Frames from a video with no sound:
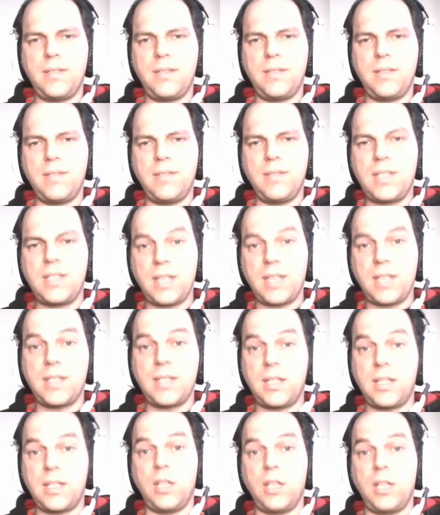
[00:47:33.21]

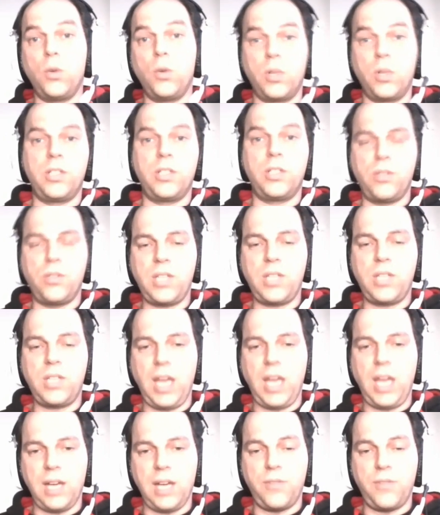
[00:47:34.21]
necessity in order to
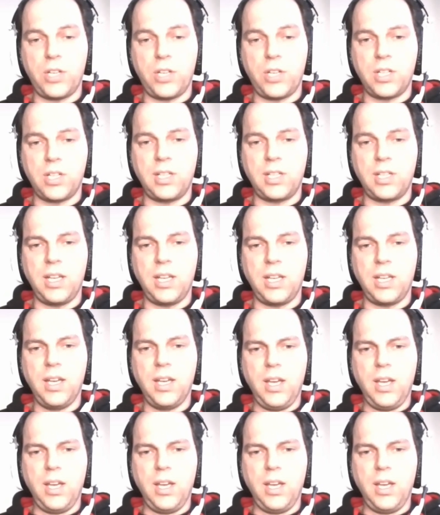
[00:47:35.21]
scale efficiently.